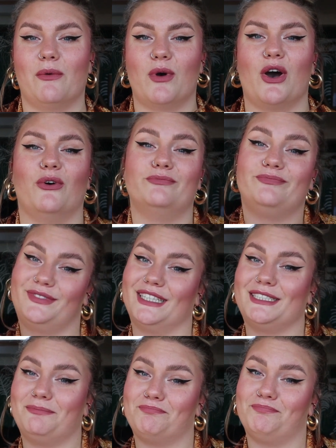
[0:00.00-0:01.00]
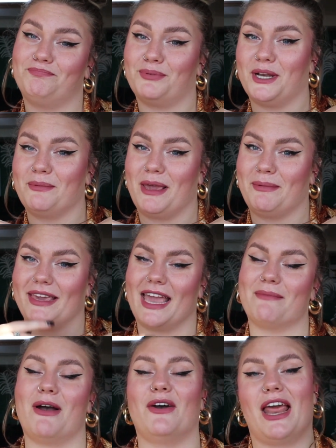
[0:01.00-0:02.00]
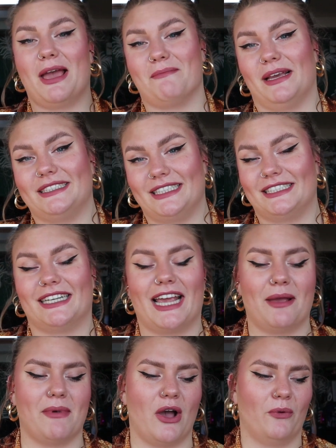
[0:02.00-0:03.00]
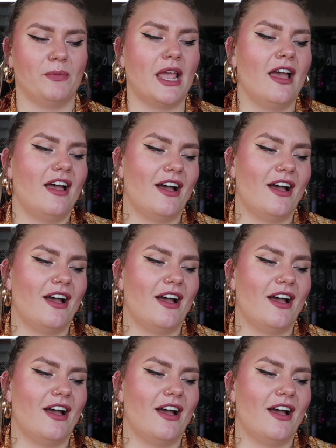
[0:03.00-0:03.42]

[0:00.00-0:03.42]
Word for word: And well, this pretty baby came out and my sister came out.